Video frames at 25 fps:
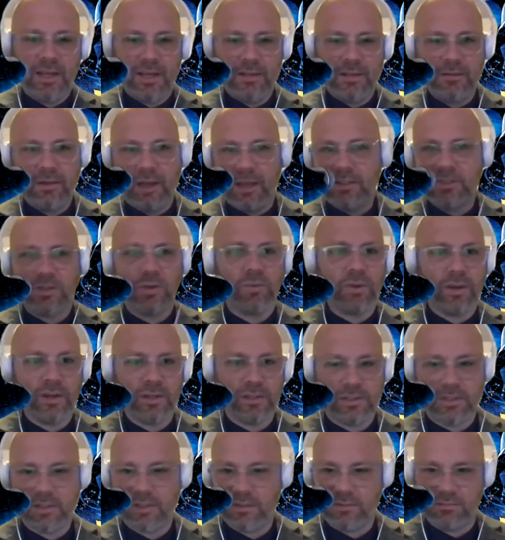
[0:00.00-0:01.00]
I don't want
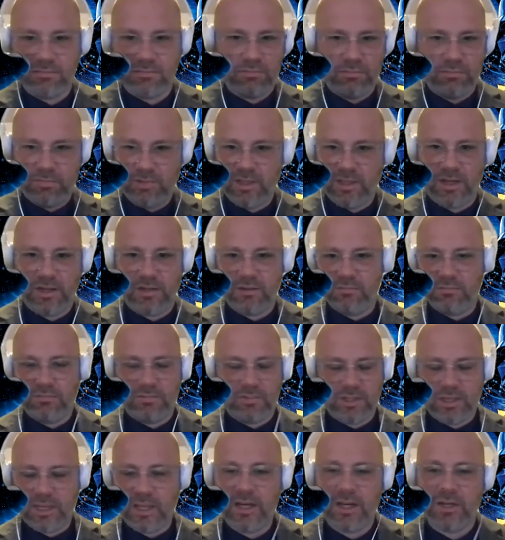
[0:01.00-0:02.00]
us to get
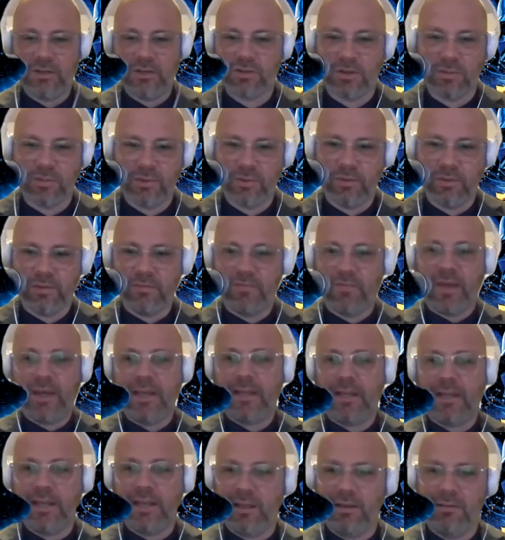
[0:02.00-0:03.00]
into any trouble with
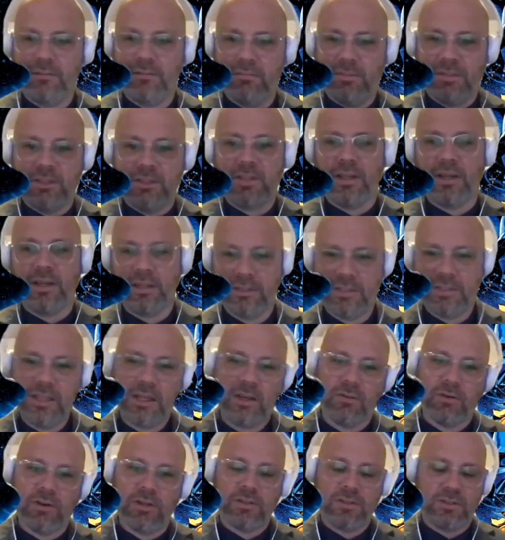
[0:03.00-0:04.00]
violating Masonic
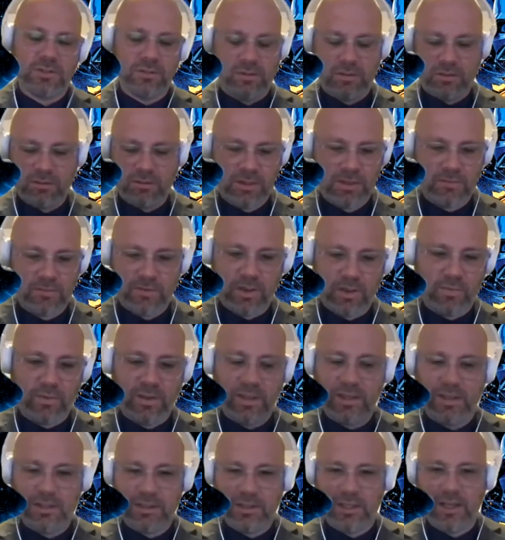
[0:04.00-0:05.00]
secrets or giving
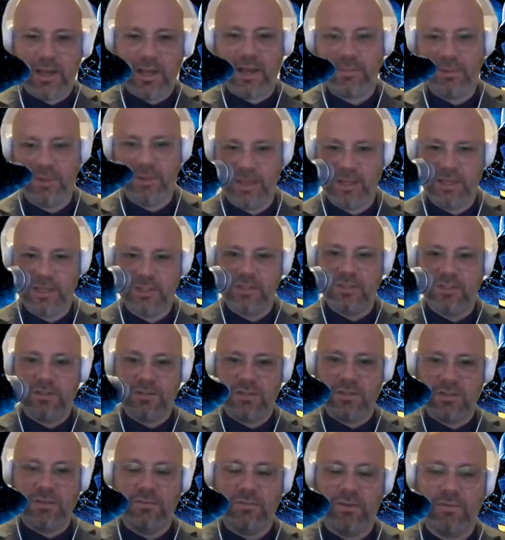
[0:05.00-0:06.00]
away any of the
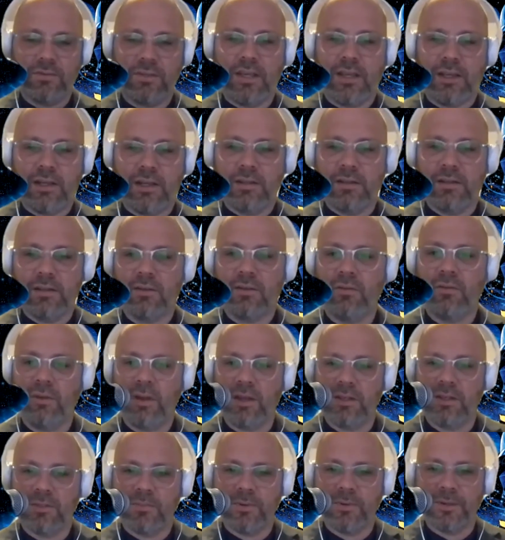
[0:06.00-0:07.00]
obligations that we've taken in the
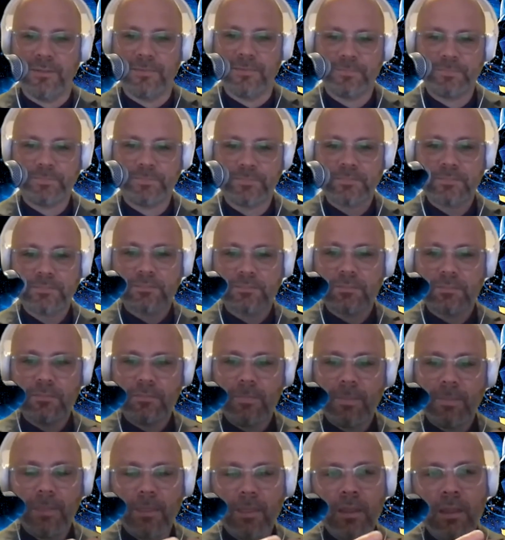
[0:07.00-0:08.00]
degrees. But
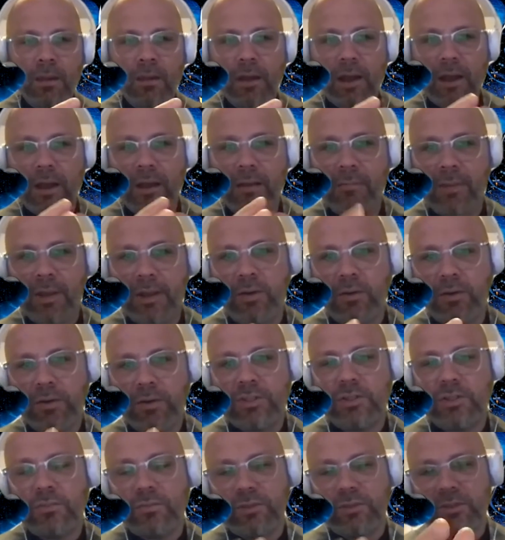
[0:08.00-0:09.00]
my
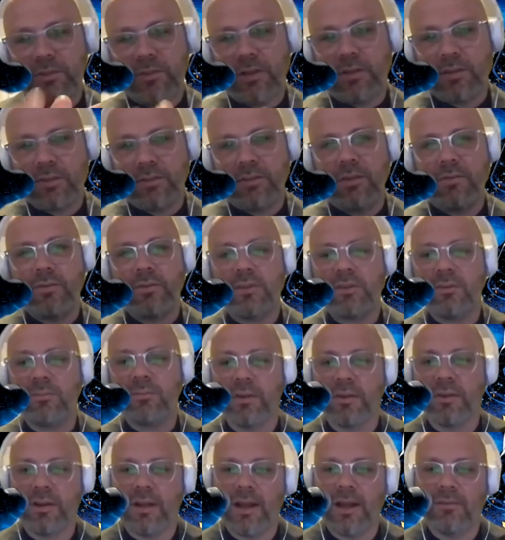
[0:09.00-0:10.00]
question I'll start with you,
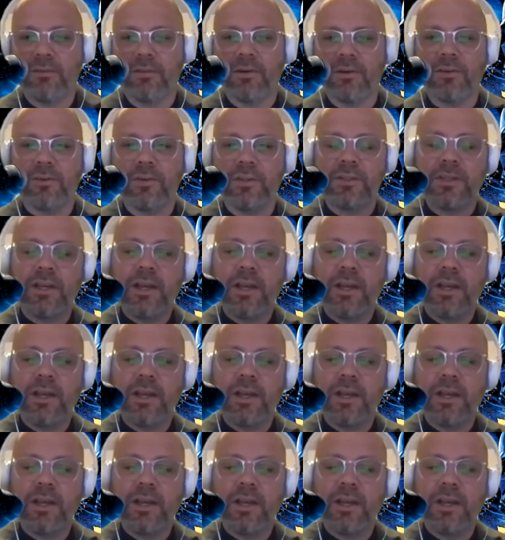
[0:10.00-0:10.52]
Brother Cavallaro, is